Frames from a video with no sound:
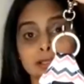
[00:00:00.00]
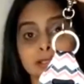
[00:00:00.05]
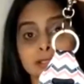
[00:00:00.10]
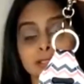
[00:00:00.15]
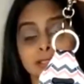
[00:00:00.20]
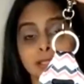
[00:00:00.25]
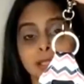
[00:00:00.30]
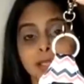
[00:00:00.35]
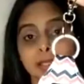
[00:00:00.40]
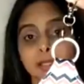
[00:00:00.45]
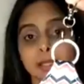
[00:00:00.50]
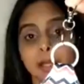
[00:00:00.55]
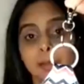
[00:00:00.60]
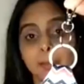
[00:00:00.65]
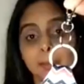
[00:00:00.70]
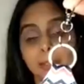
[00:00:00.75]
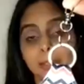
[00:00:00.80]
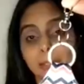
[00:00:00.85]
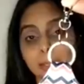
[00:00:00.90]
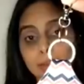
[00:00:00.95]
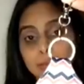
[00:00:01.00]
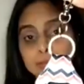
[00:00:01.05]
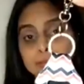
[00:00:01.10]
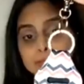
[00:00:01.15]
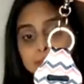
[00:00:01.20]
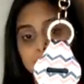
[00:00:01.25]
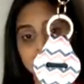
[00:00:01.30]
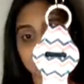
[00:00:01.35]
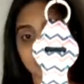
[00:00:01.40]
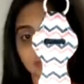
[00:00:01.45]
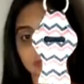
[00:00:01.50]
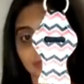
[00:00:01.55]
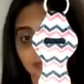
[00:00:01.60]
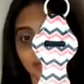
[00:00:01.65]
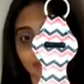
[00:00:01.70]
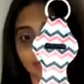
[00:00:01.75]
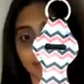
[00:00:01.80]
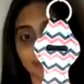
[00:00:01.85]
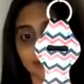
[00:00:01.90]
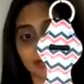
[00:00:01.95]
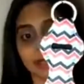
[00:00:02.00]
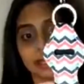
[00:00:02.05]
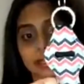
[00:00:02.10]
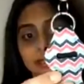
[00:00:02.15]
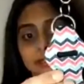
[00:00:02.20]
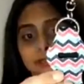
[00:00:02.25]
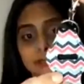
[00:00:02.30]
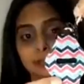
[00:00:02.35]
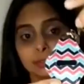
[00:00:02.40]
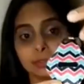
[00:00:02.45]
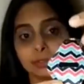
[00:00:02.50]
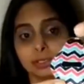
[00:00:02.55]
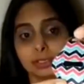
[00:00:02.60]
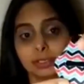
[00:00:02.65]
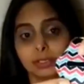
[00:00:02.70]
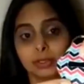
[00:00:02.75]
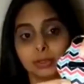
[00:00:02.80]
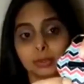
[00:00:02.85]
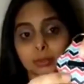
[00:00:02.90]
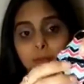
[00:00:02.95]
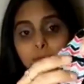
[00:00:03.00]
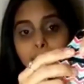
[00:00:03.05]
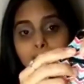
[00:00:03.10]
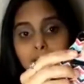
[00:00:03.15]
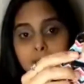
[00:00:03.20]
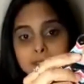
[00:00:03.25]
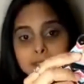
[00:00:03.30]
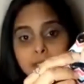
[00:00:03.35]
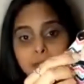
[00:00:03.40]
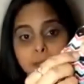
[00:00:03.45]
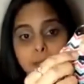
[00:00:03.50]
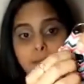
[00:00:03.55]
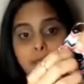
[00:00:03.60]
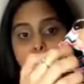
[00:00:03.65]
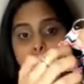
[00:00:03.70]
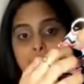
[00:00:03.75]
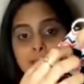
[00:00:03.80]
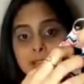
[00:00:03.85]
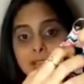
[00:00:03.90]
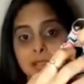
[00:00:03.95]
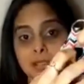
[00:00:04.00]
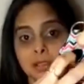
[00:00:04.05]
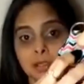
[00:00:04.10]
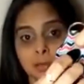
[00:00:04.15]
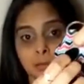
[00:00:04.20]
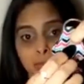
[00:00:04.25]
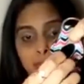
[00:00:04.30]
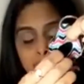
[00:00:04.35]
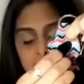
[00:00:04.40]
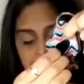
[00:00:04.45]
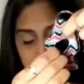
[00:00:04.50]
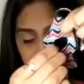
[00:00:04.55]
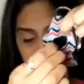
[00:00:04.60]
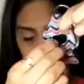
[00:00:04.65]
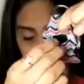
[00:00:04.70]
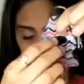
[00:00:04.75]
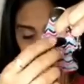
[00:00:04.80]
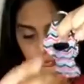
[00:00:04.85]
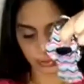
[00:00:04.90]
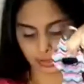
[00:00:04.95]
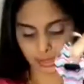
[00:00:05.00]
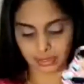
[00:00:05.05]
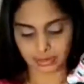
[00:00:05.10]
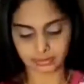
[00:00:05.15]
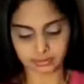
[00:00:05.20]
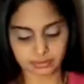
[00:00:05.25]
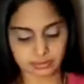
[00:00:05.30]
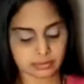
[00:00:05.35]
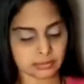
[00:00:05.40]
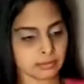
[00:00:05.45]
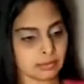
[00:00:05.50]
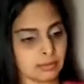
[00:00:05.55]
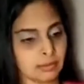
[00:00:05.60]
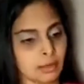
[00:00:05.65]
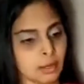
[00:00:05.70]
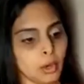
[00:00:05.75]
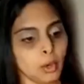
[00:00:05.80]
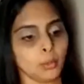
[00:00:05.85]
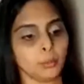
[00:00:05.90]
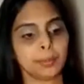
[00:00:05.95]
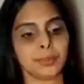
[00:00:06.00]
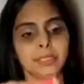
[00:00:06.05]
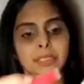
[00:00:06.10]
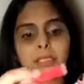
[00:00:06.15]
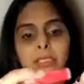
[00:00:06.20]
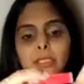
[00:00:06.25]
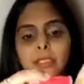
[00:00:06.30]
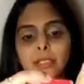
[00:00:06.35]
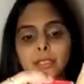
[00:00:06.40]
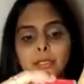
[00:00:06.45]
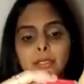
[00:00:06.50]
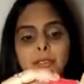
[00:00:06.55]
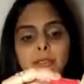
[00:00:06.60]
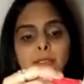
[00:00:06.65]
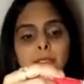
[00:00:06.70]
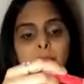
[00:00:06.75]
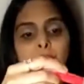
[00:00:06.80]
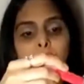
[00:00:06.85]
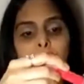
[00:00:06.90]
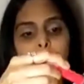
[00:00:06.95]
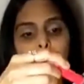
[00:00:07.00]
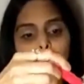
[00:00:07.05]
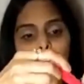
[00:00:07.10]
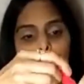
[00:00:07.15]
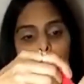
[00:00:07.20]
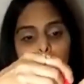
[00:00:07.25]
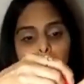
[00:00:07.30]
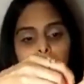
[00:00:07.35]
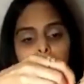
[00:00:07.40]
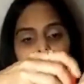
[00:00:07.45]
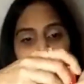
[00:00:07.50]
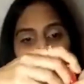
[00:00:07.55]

see it up close. All right, it's really cute. What I did was this little opening here, just put the